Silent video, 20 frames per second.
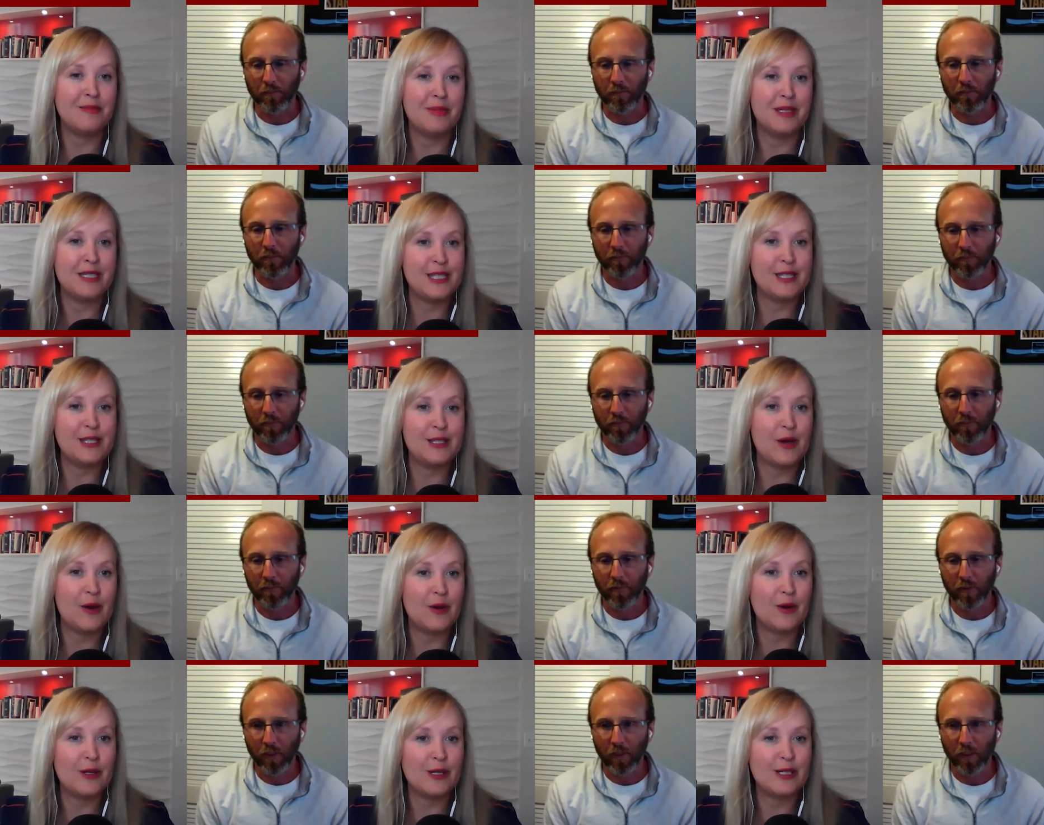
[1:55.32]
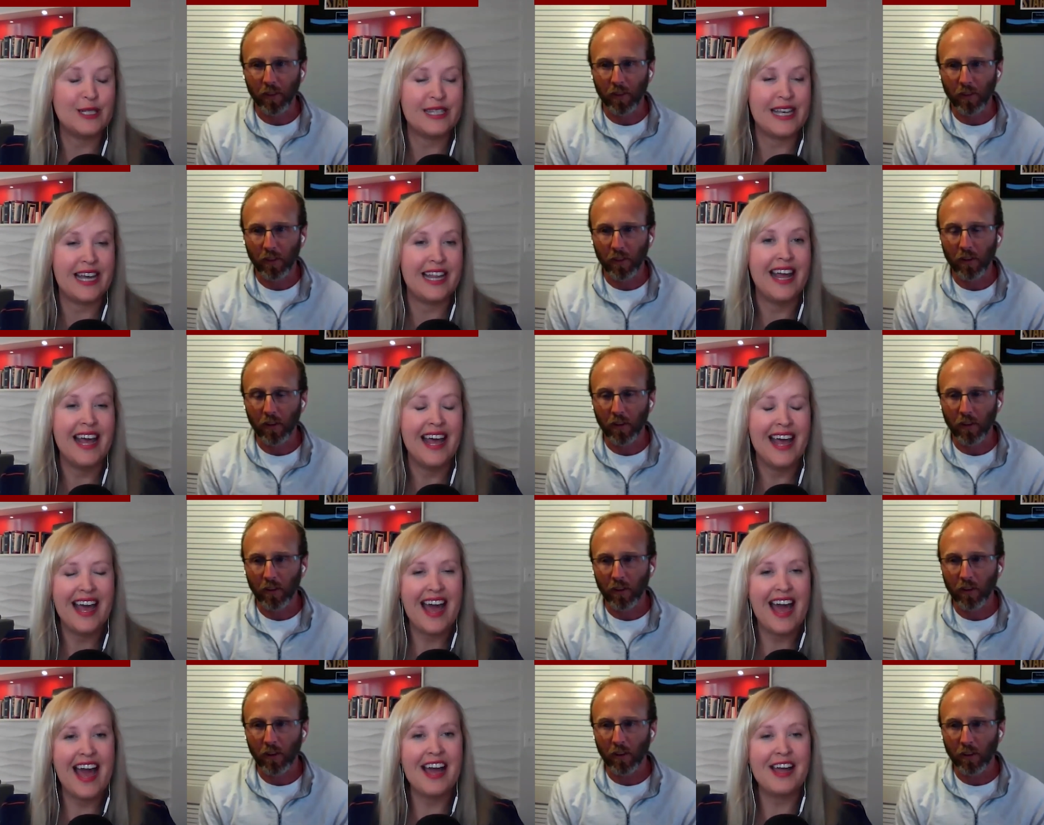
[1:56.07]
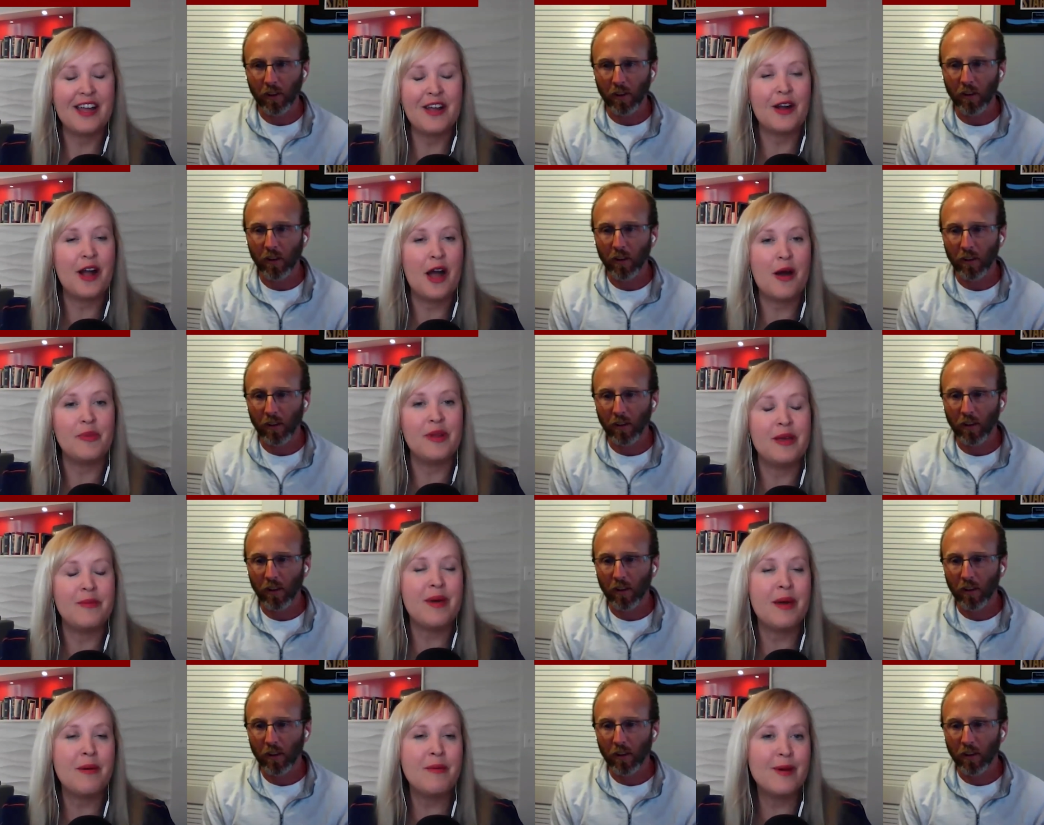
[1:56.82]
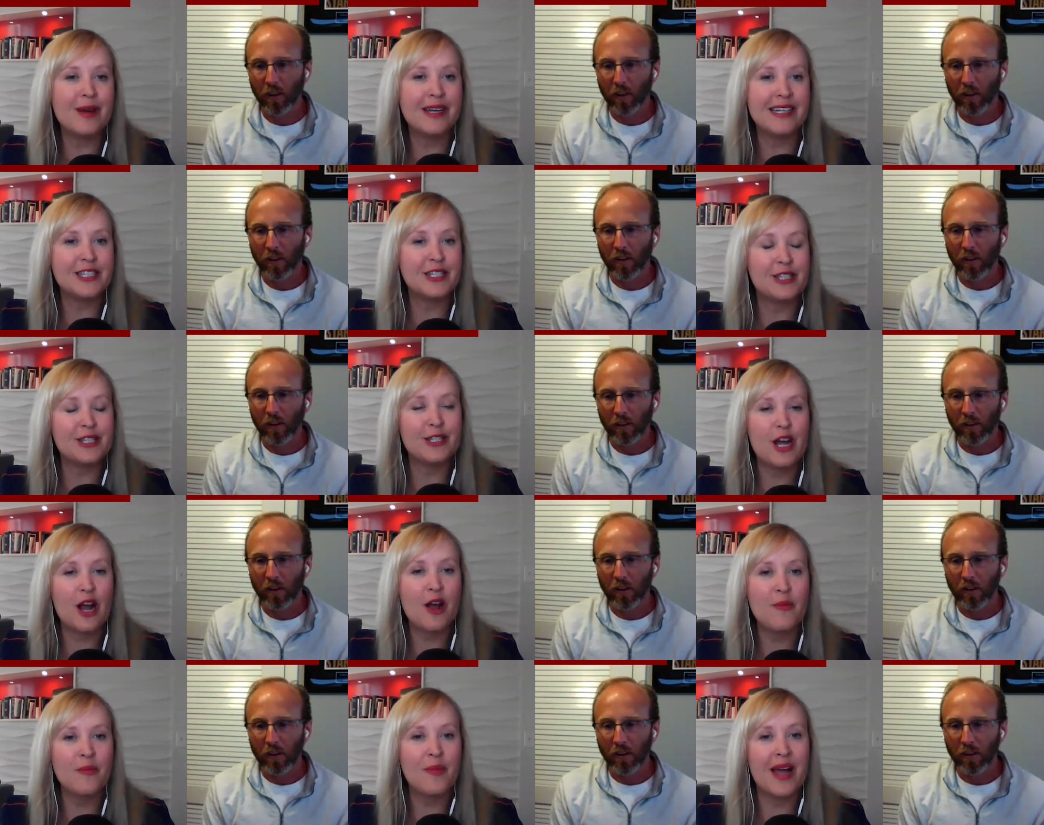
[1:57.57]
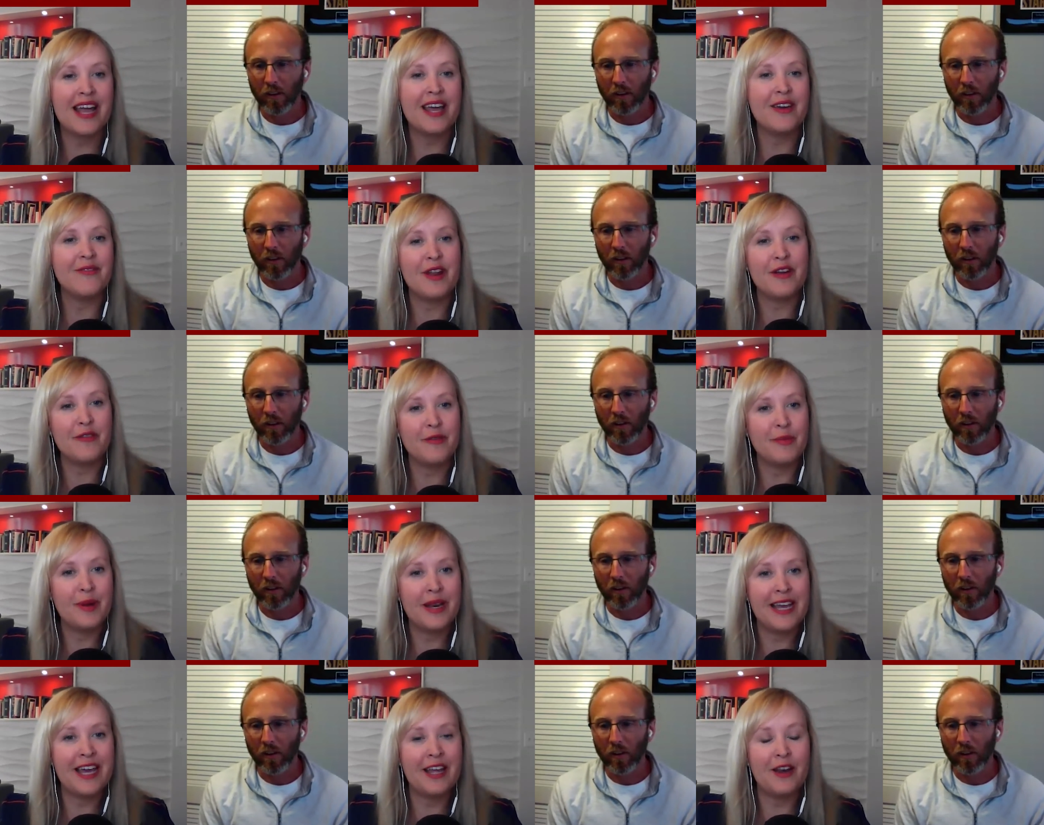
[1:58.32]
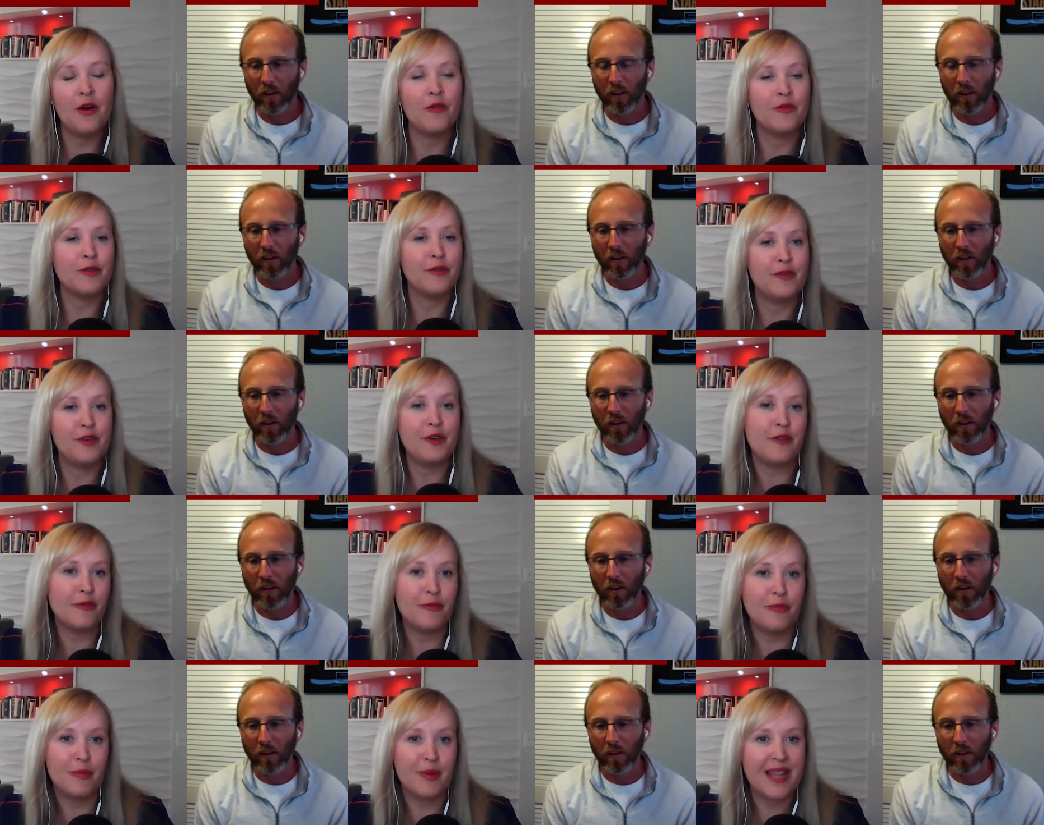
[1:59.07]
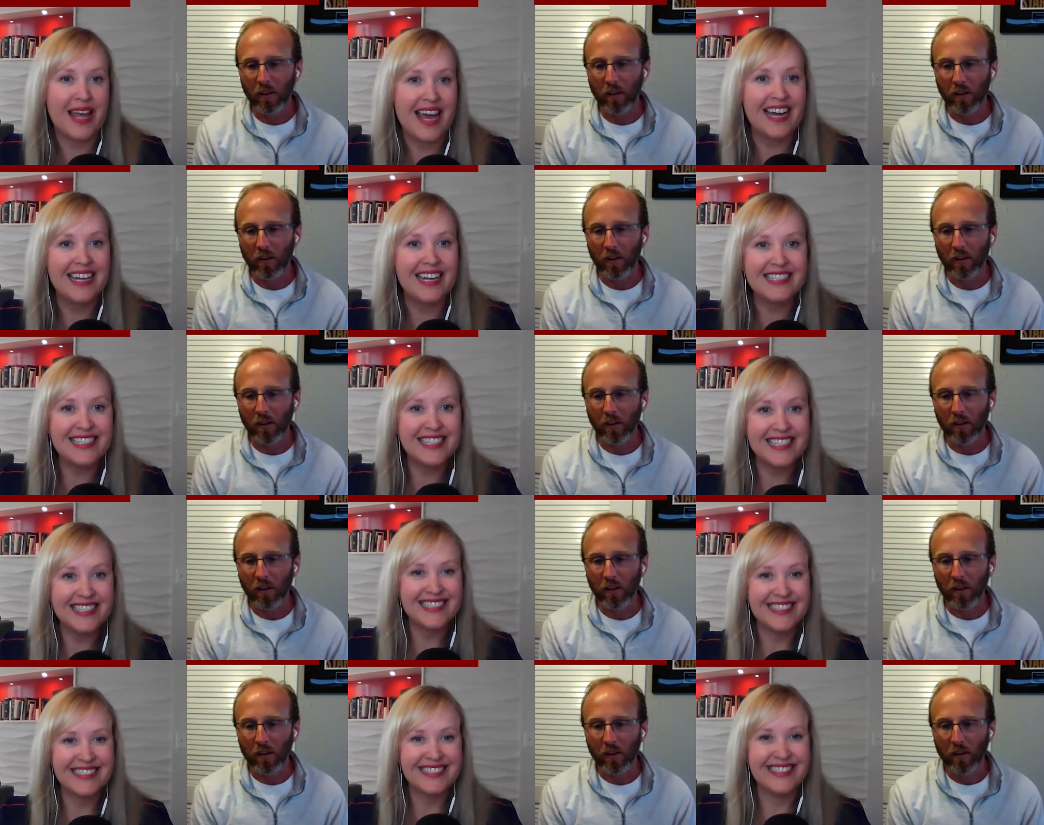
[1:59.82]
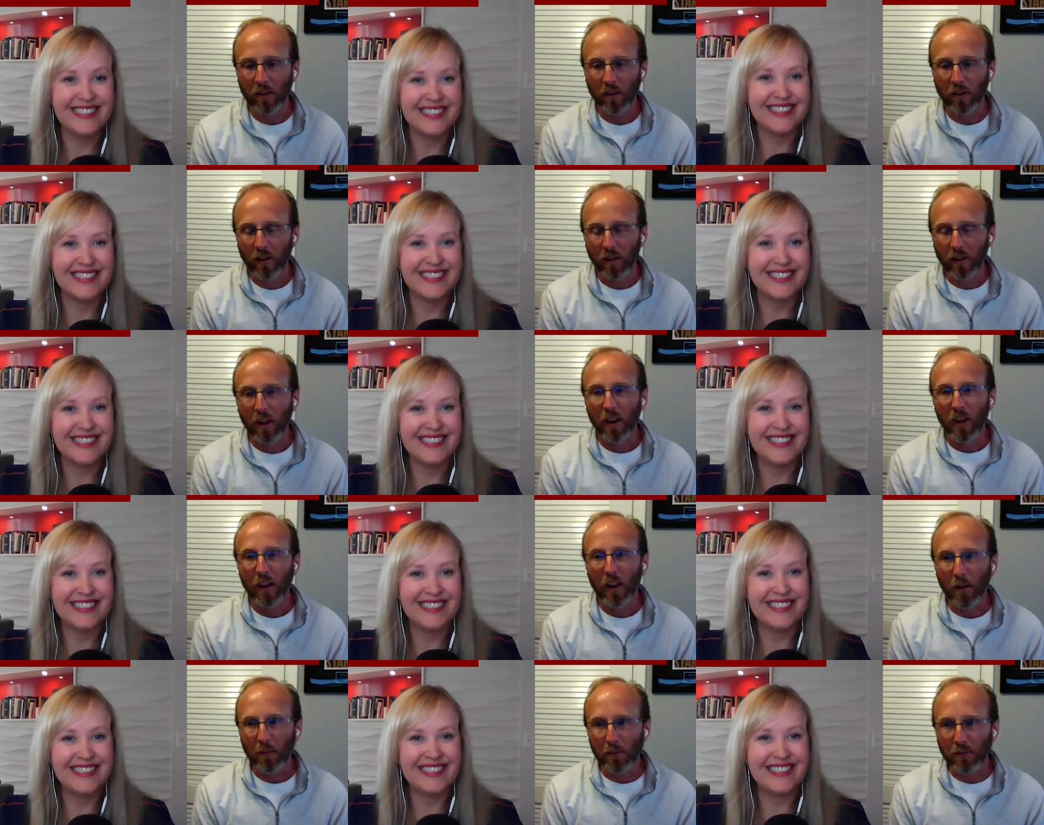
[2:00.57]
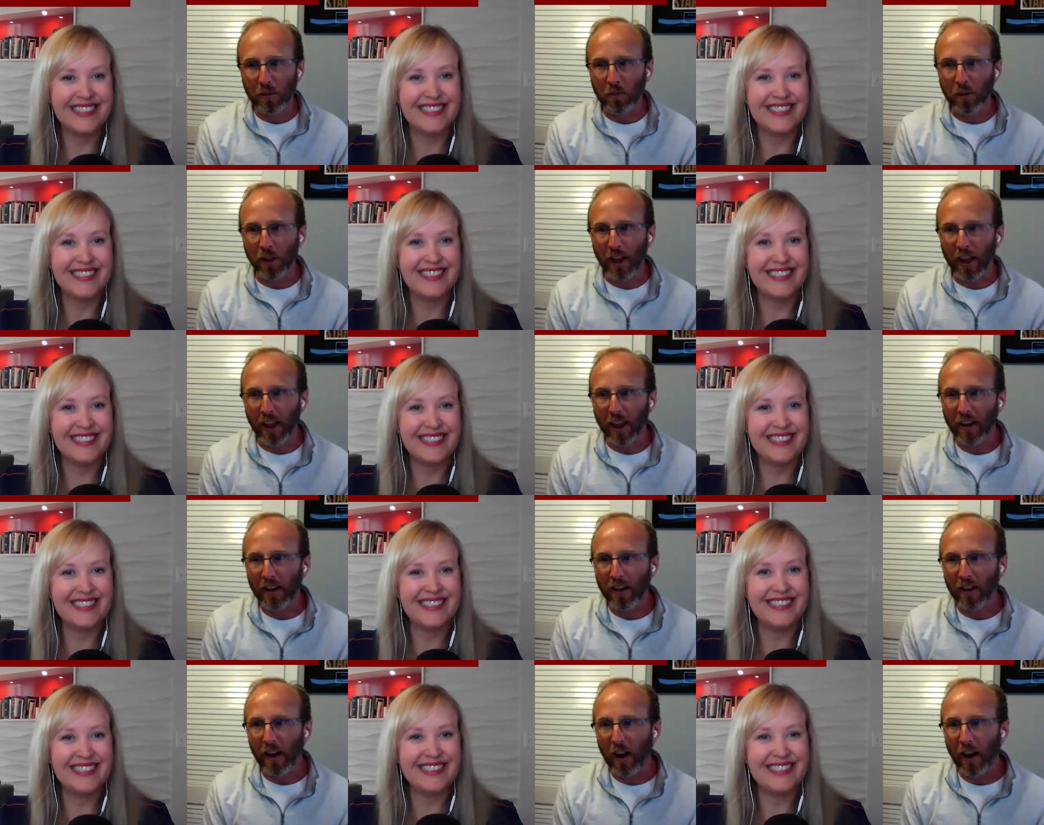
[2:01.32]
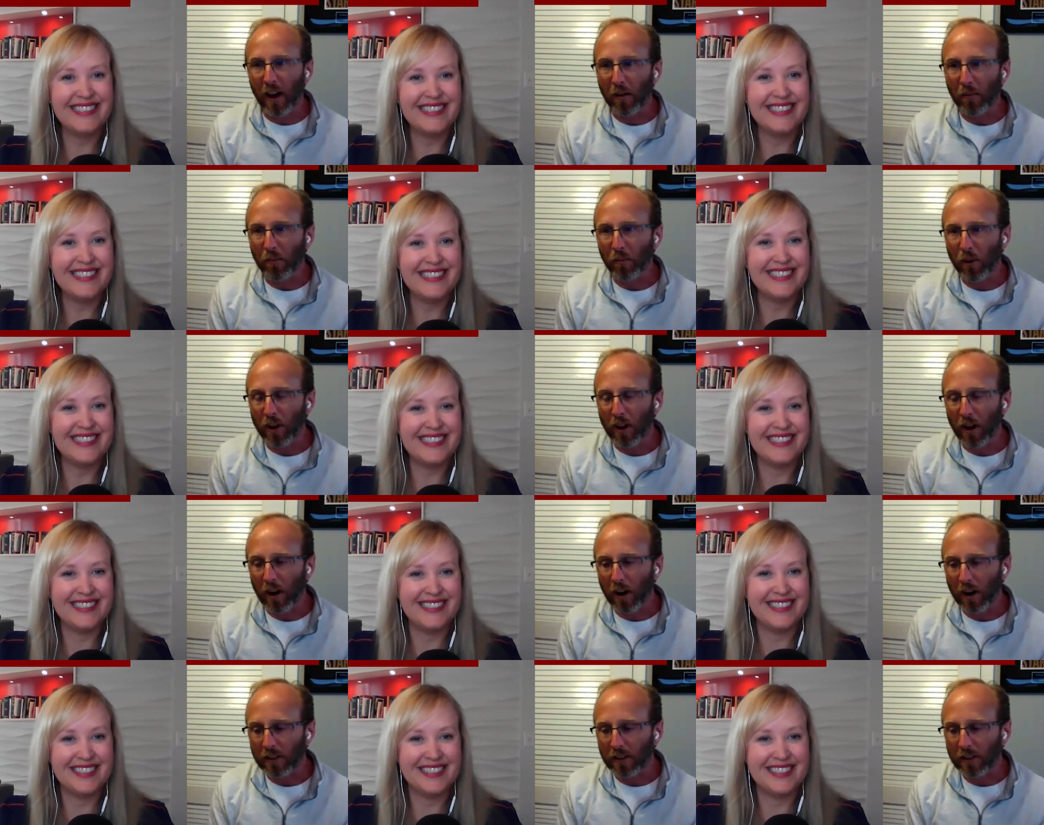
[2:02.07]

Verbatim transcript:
Speaker 1: lot of business owners and at your company. Maybe you could just start by giving everybody an overview of Bland.
Speaker 2: Yep. So Bland, um, we